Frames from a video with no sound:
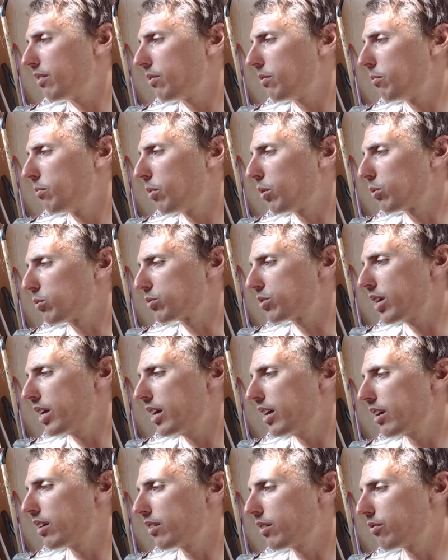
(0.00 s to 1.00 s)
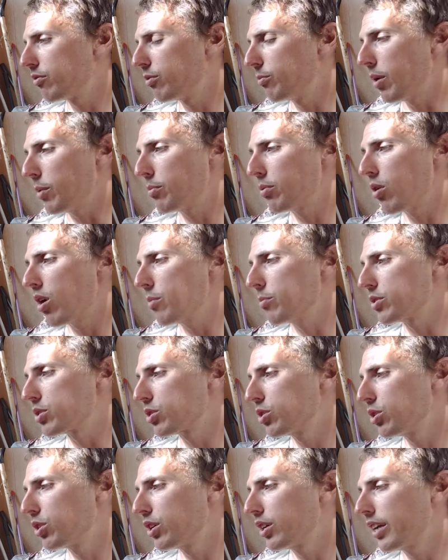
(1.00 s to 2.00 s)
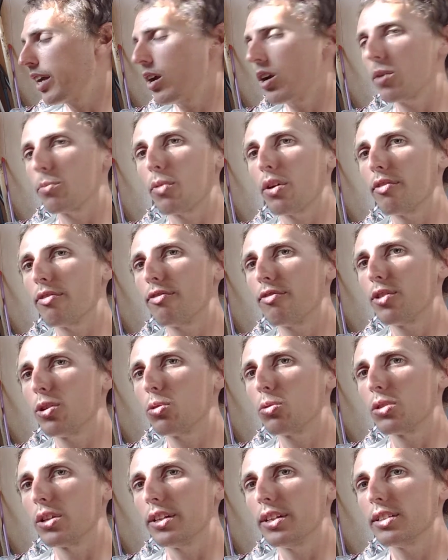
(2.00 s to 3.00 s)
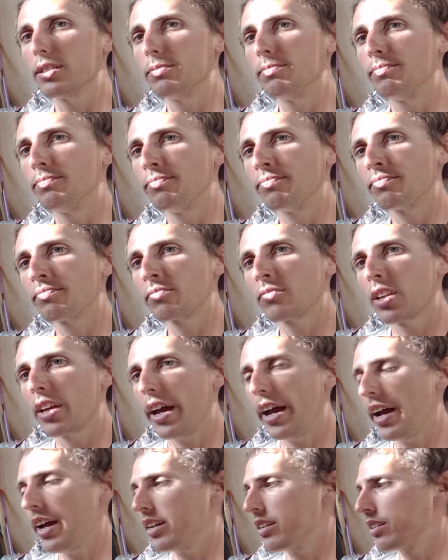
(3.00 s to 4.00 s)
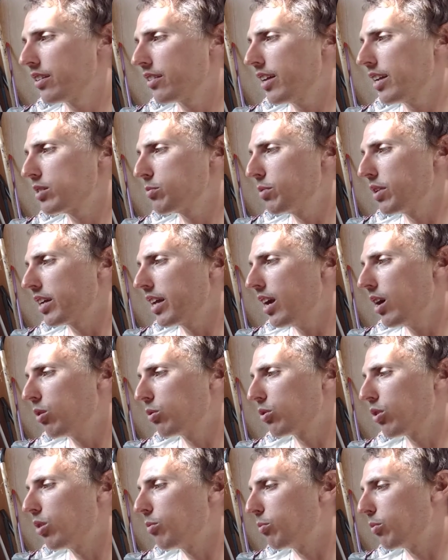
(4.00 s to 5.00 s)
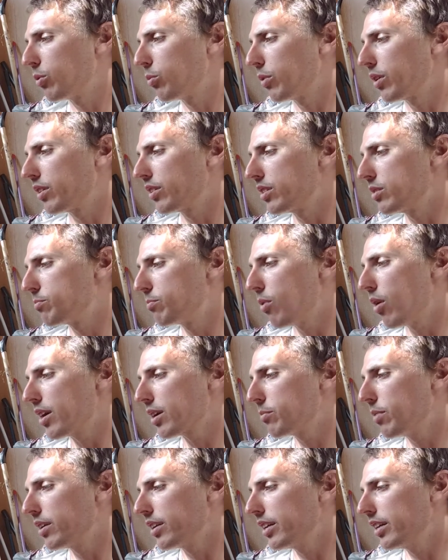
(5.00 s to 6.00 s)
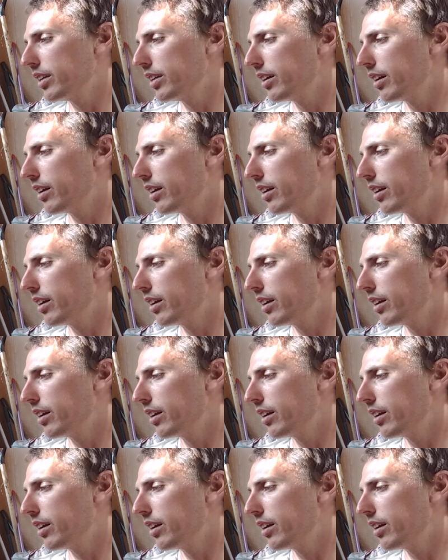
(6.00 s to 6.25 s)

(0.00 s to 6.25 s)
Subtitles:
bottles here that for my Primus cooker, carrying my fuel in it, and that's being held on with one of these Bike Buddy